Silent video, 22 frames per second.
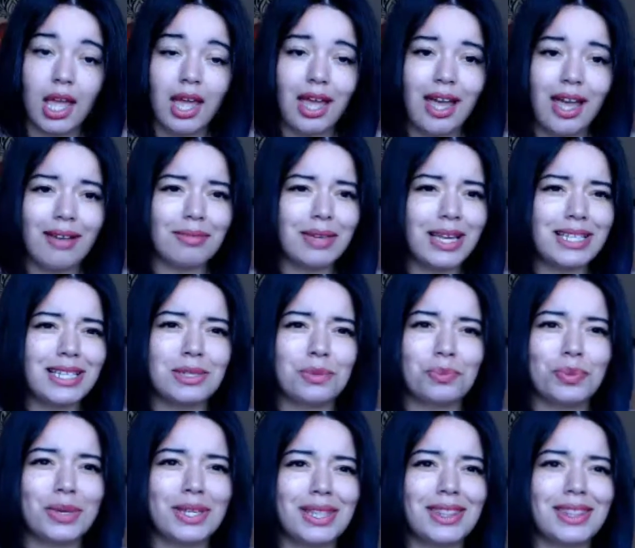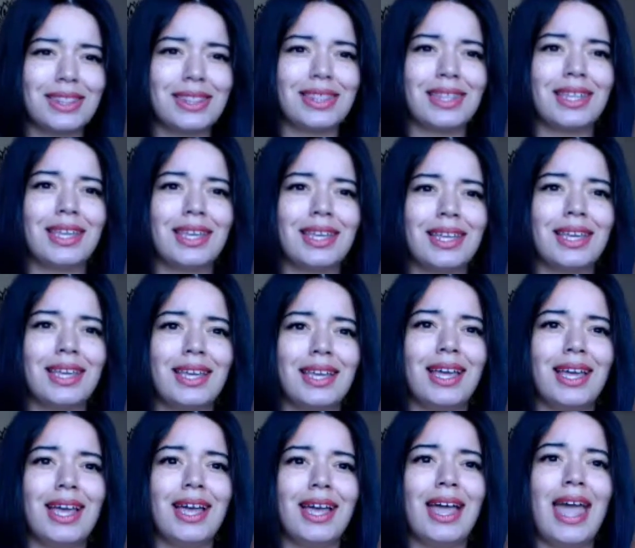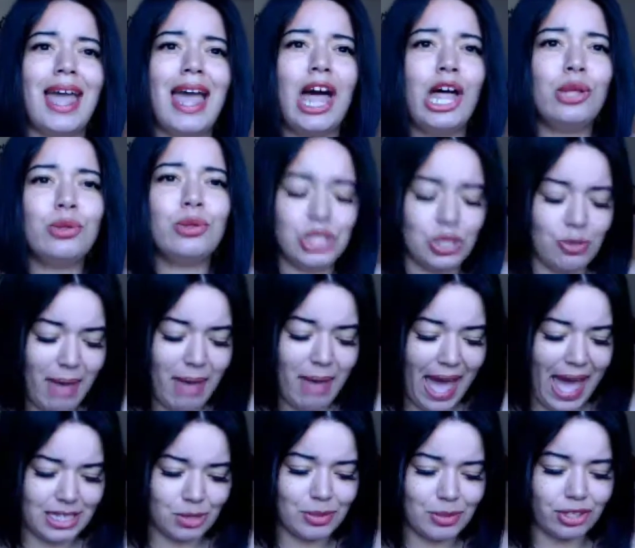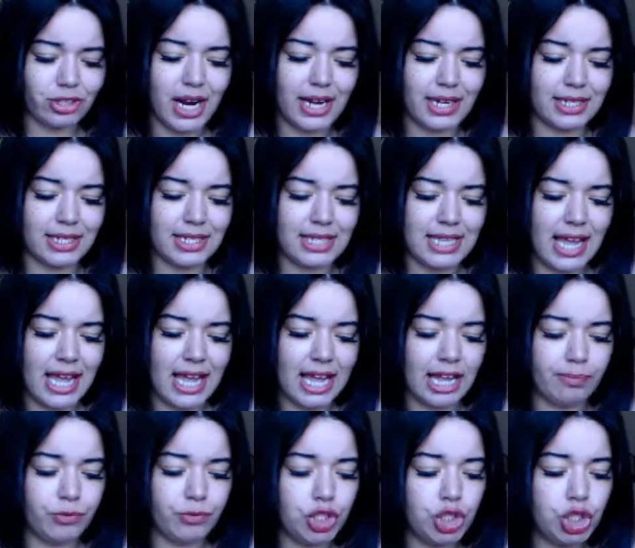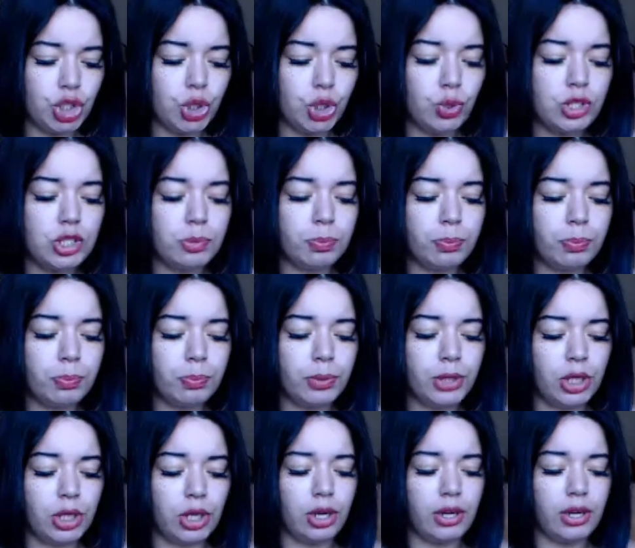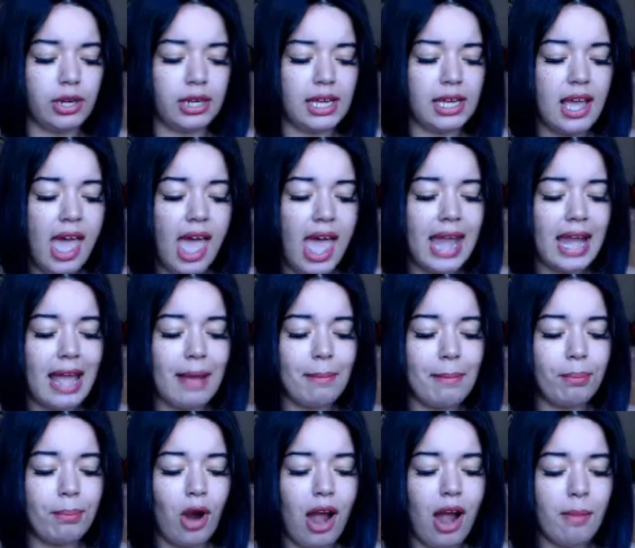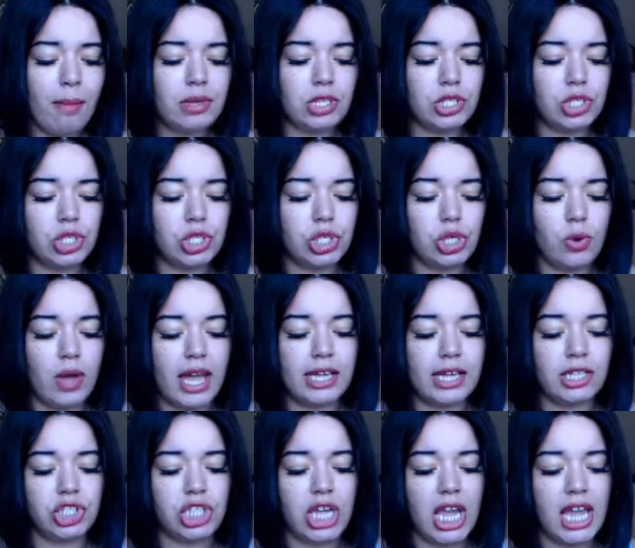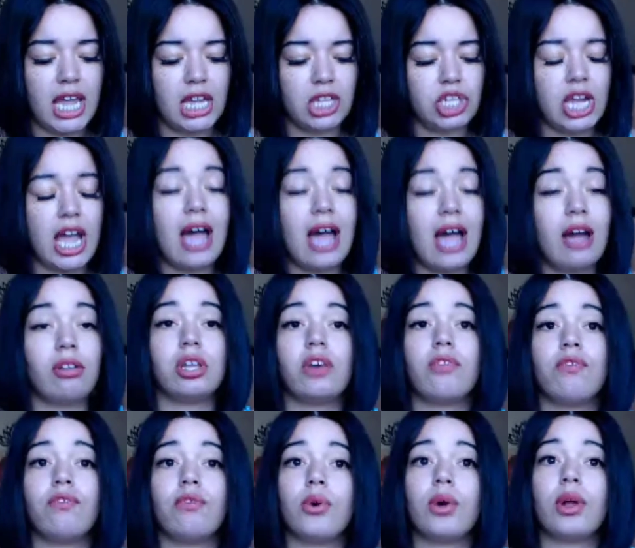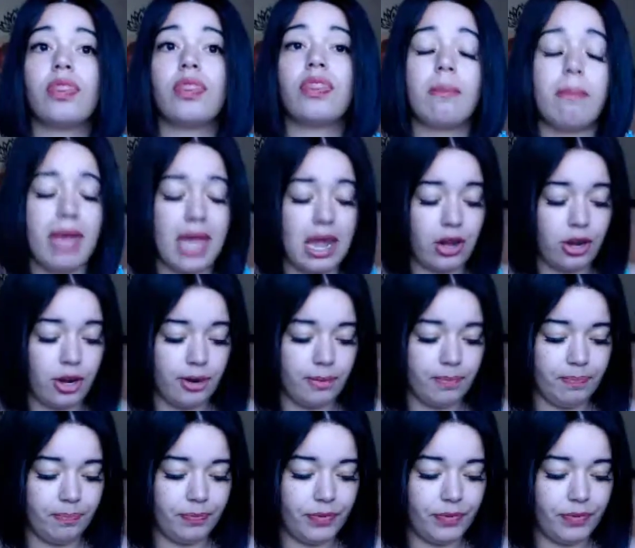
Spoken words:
I guess with holds you back is what they're trying to say. Choose purity, and I promise you a change outlook for the better.